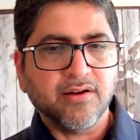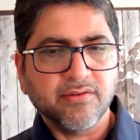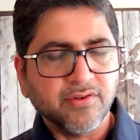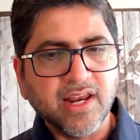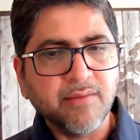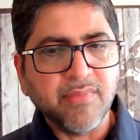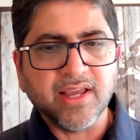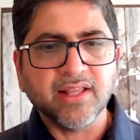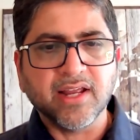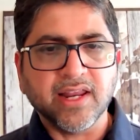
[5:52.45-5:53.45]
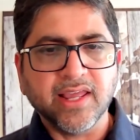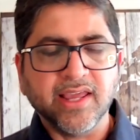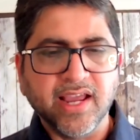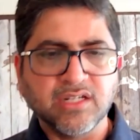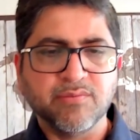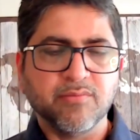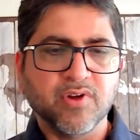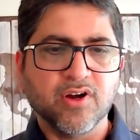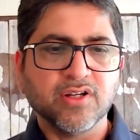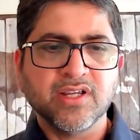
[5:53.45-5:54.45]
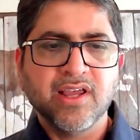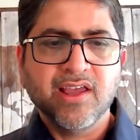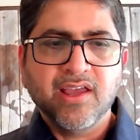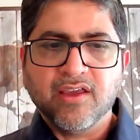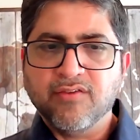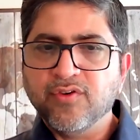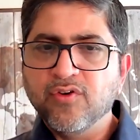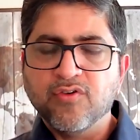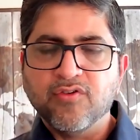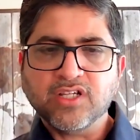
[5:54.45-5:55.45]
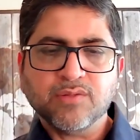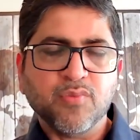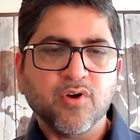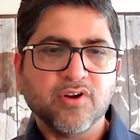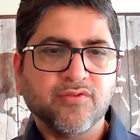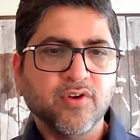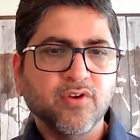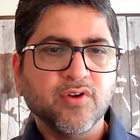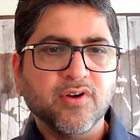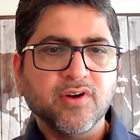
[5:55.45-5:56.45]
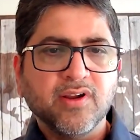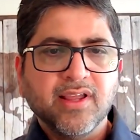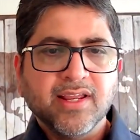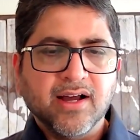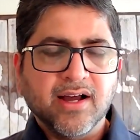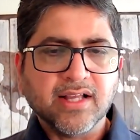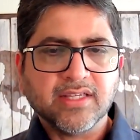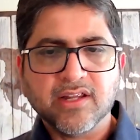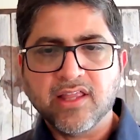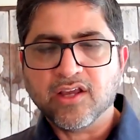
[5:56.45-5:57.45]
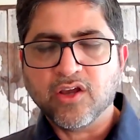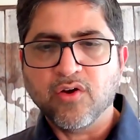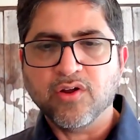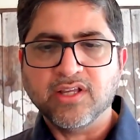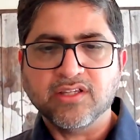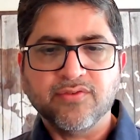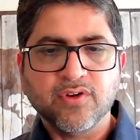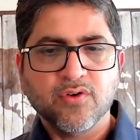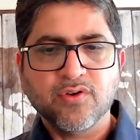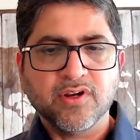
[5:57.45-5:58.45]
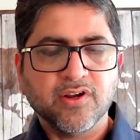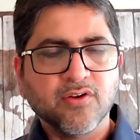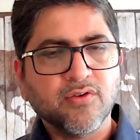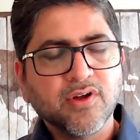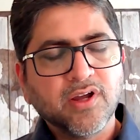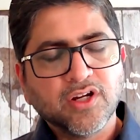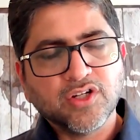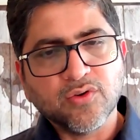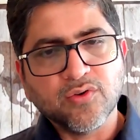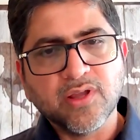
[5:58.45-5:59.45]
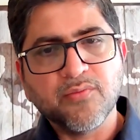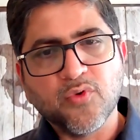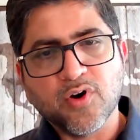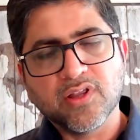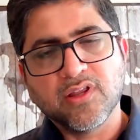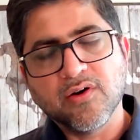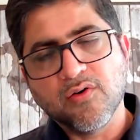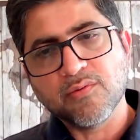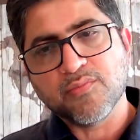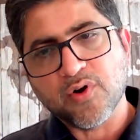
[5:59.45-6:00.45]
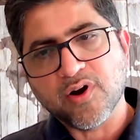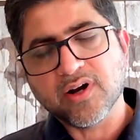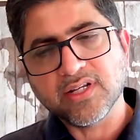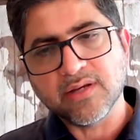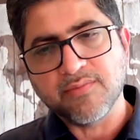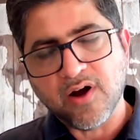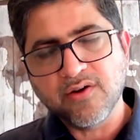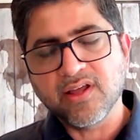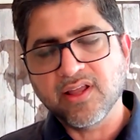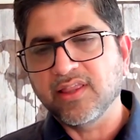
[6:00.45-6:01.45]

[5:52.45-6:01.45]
really making that engagement, because if you don't respond, if you don't answer their queries, if you don't show them what the whole product is about,